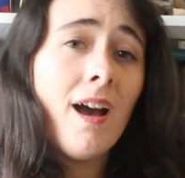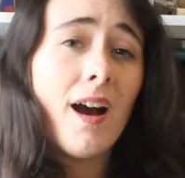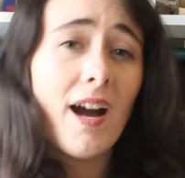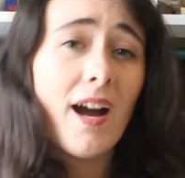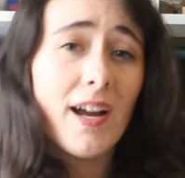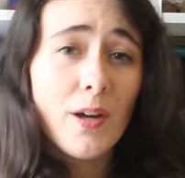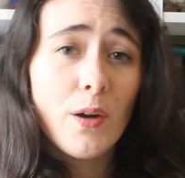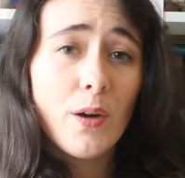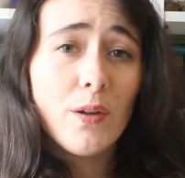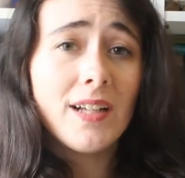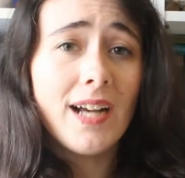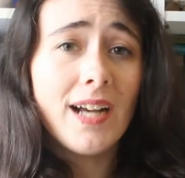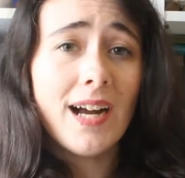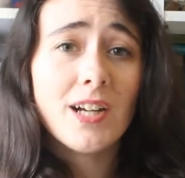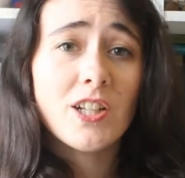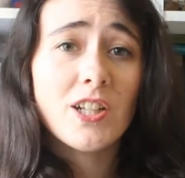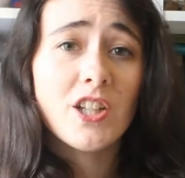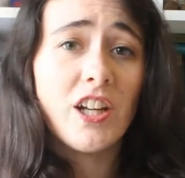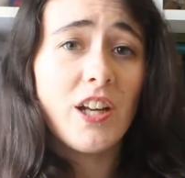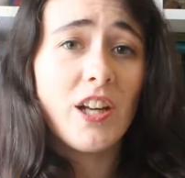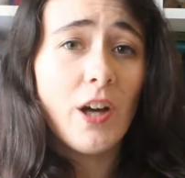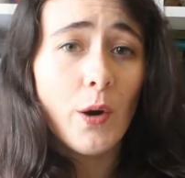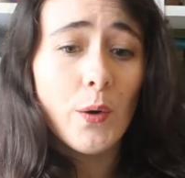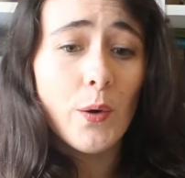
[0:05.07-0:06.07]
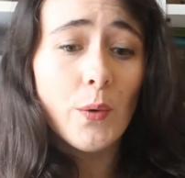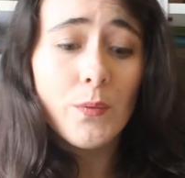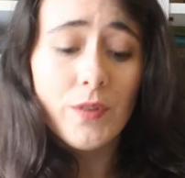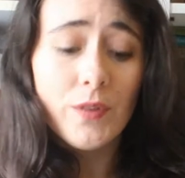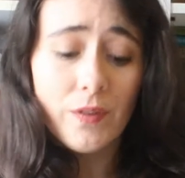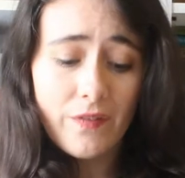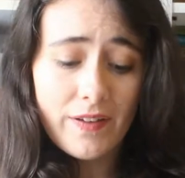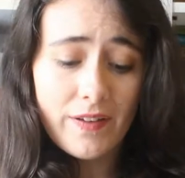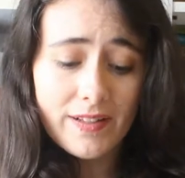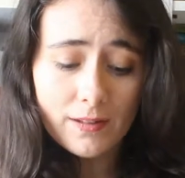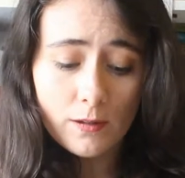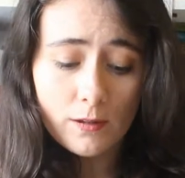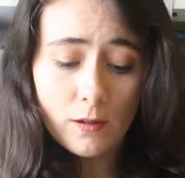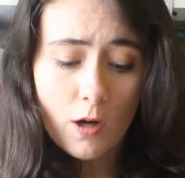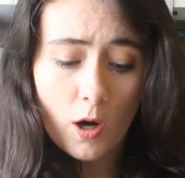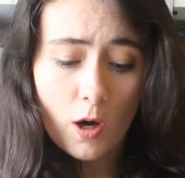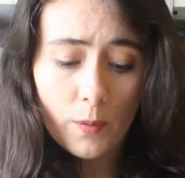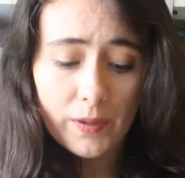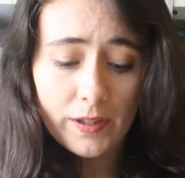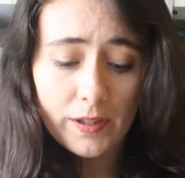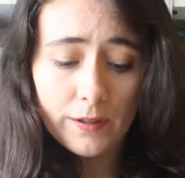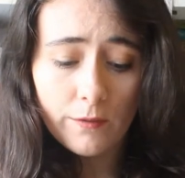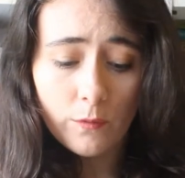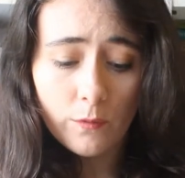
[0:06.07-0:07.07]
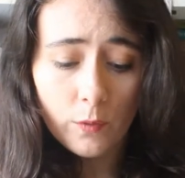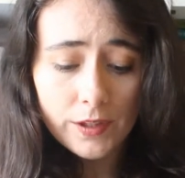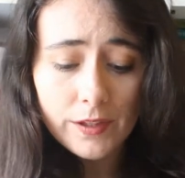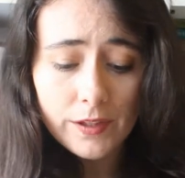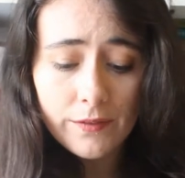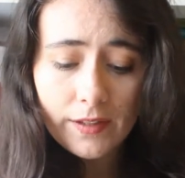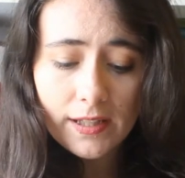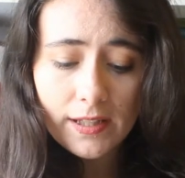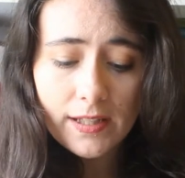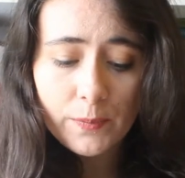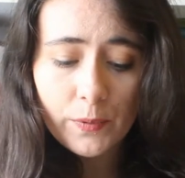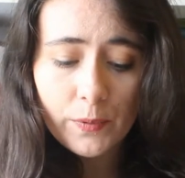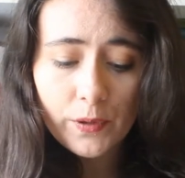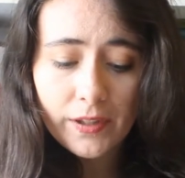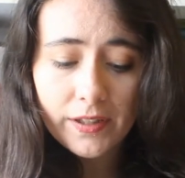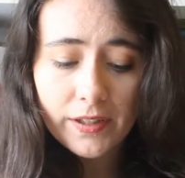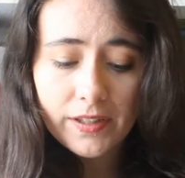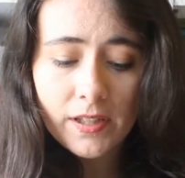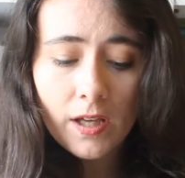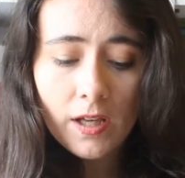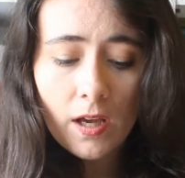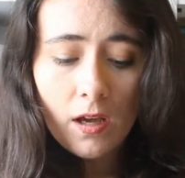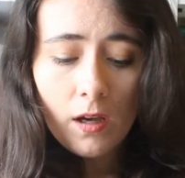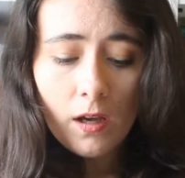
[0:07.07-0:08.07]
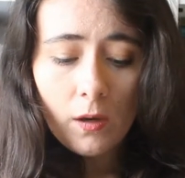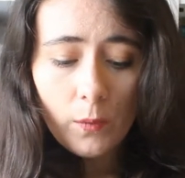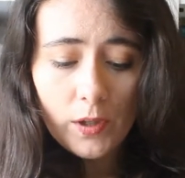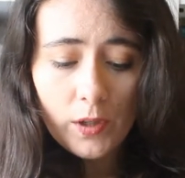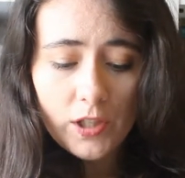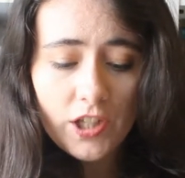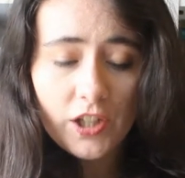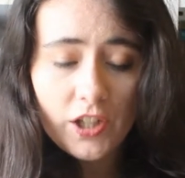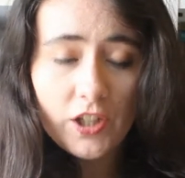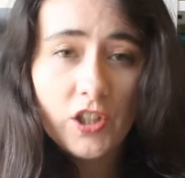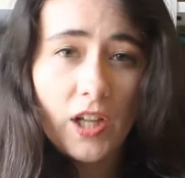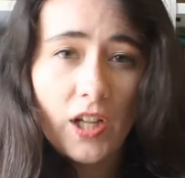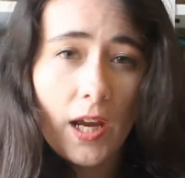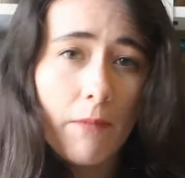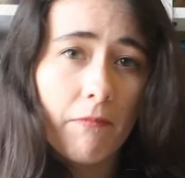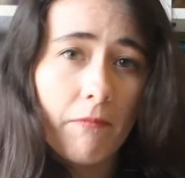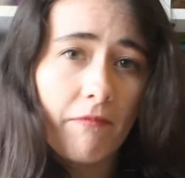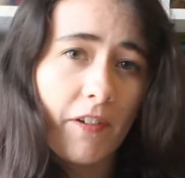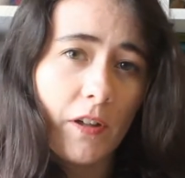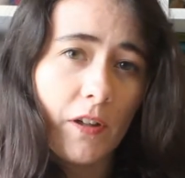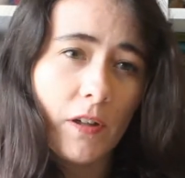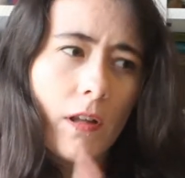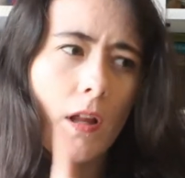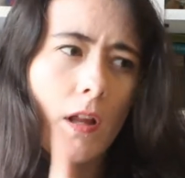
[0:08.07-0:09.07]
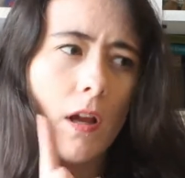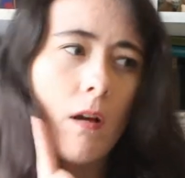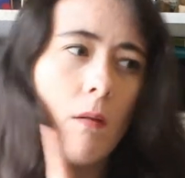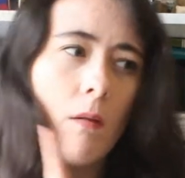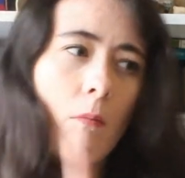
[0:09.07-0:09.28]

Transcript: I only actually own the physical copy of one of these books, which is shameful,